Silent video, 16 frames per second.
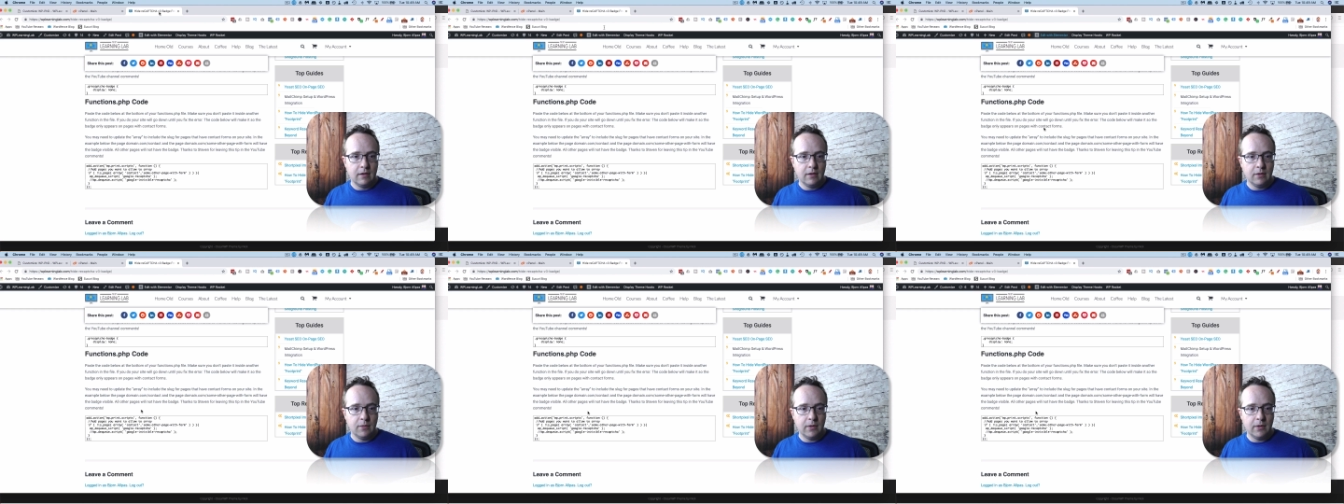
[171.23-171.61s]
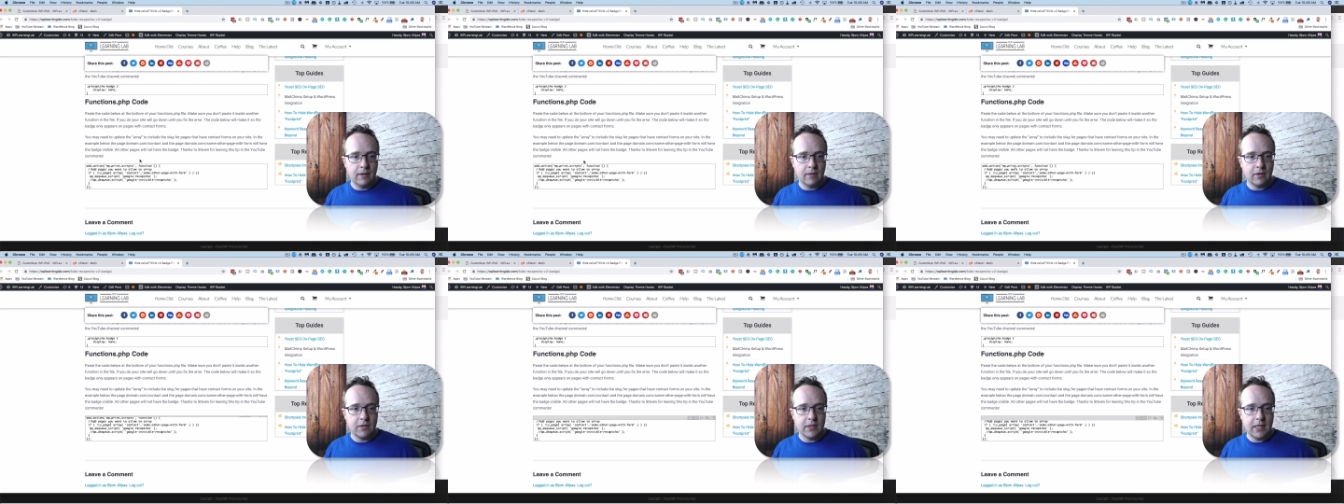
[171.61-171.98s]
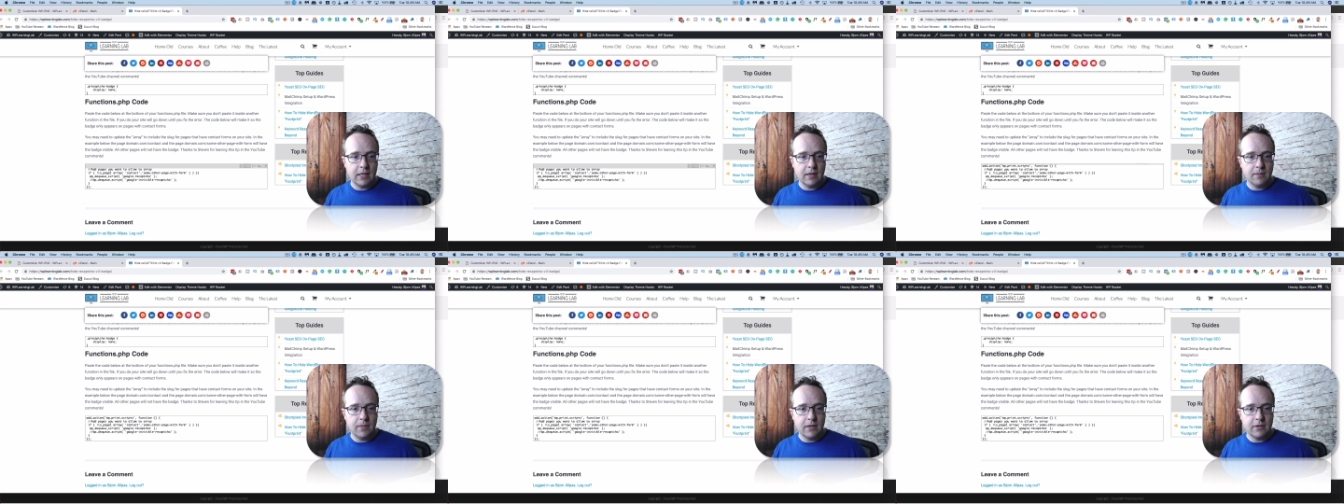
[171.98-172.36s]
we have our
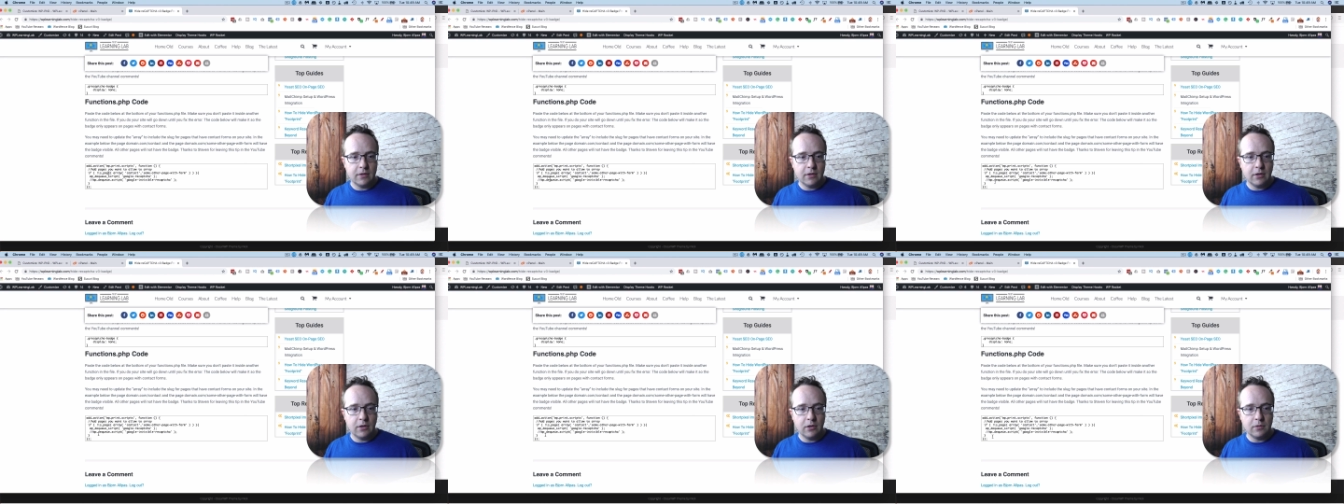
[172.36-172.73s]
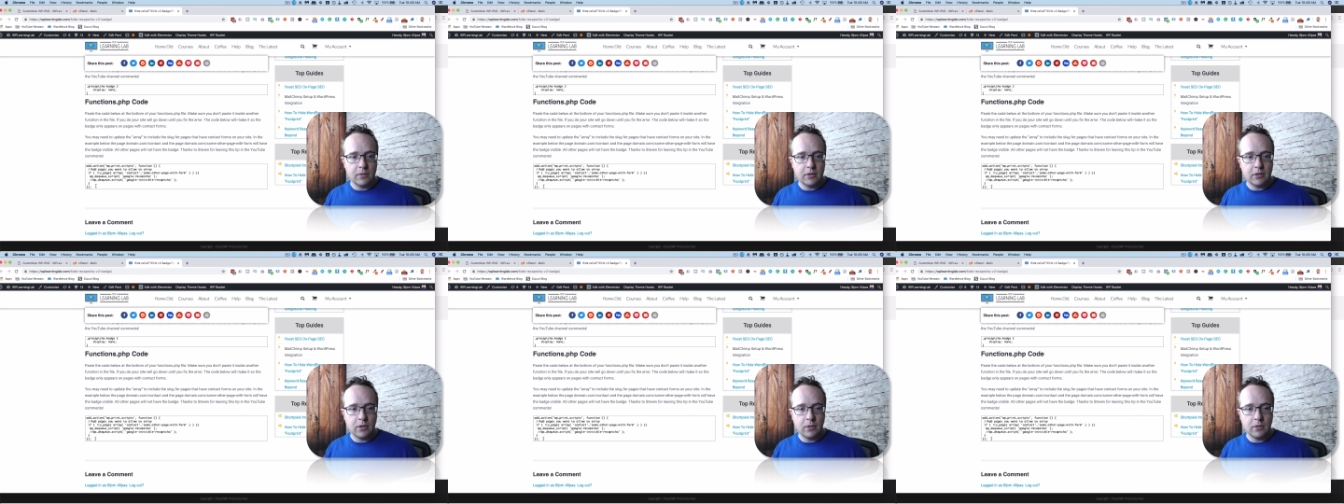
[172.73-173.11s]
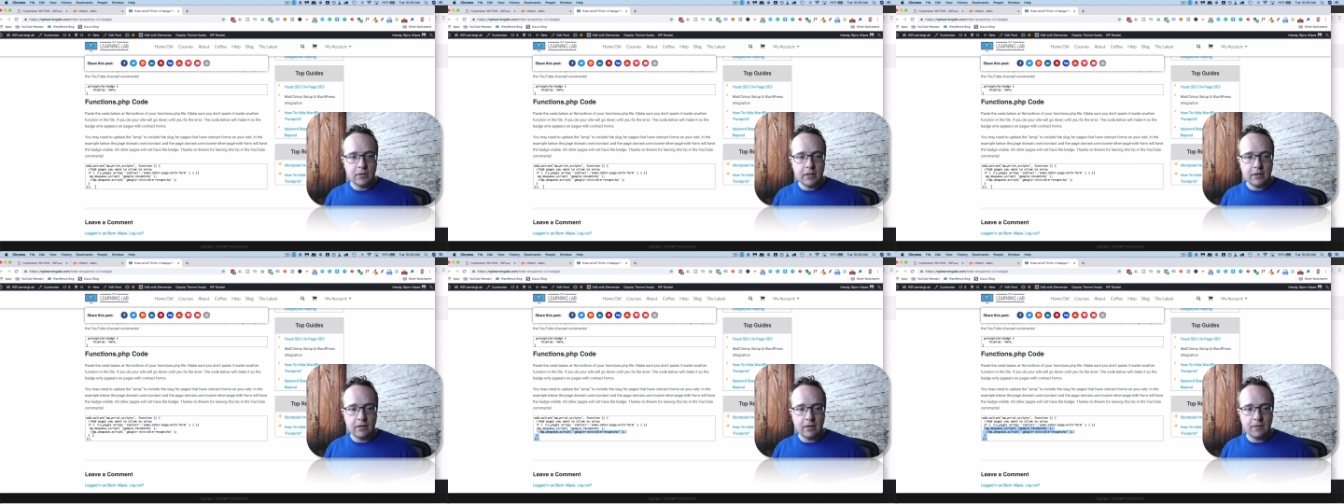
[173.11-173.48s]
second piece of code which goes
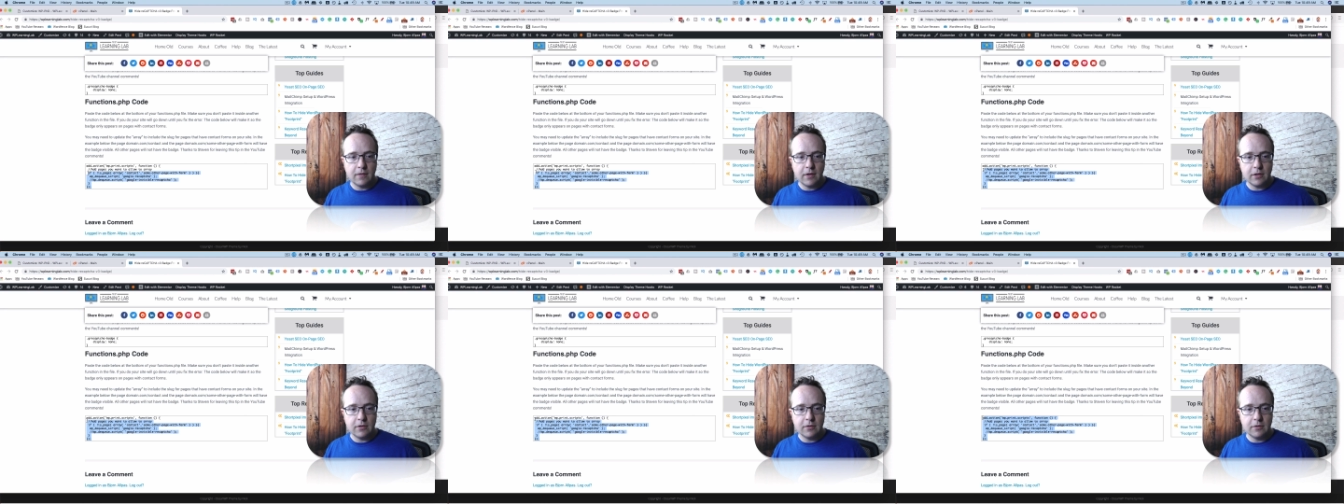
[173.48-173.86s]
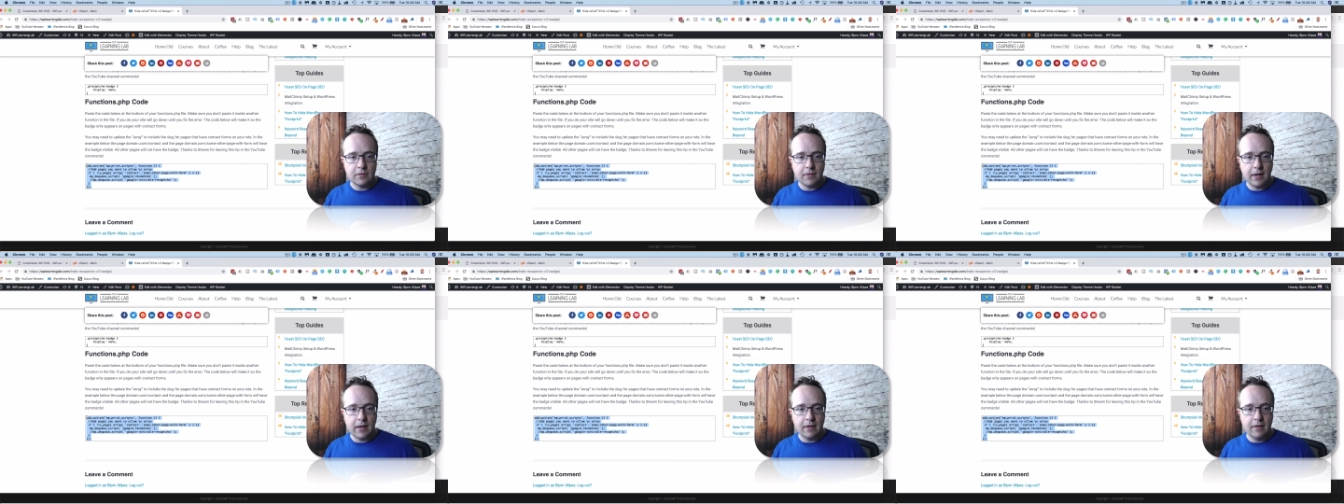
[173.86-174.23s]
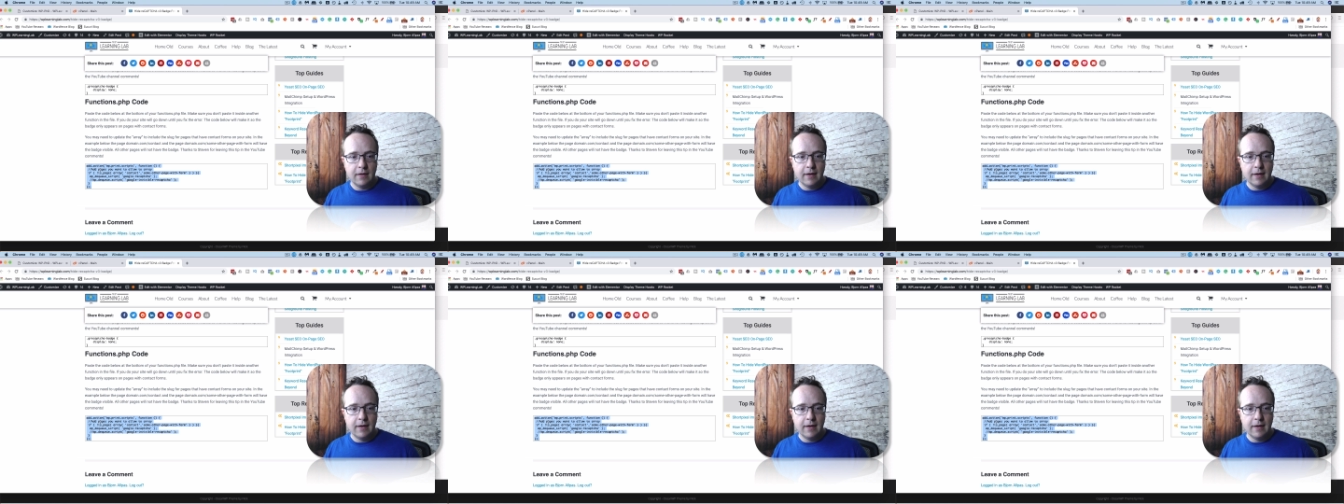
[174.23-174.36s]
into the functions file.